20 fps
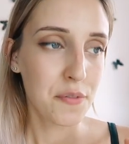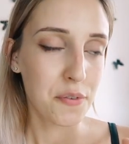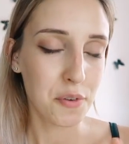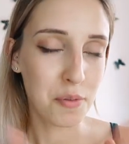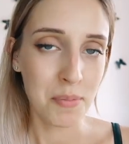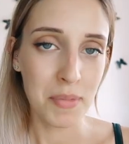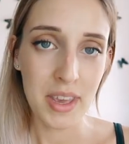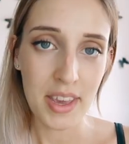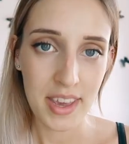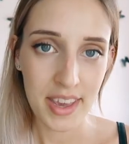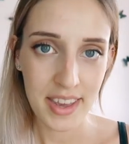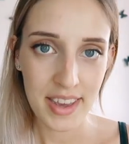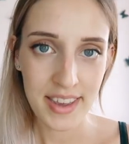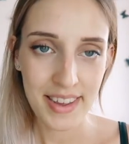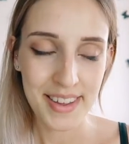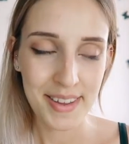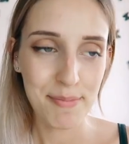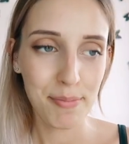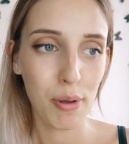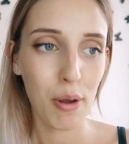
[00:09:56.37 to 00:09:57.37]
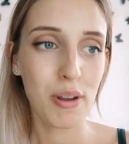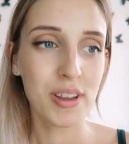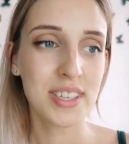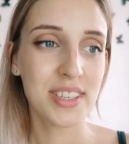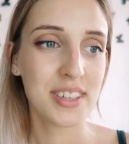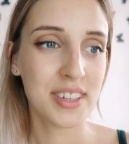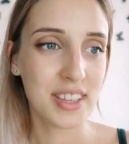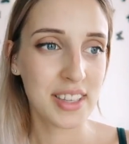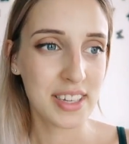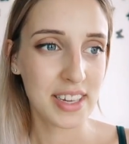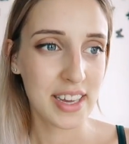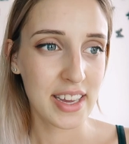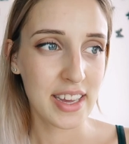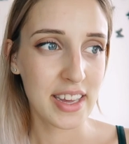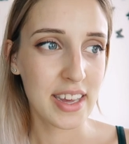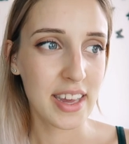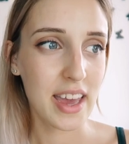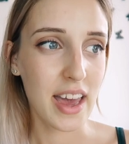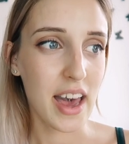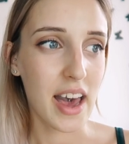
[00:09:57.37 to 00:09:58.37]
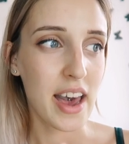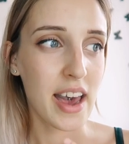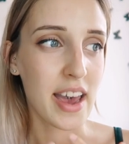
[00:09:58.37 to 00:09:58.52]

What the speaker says: For me, personally,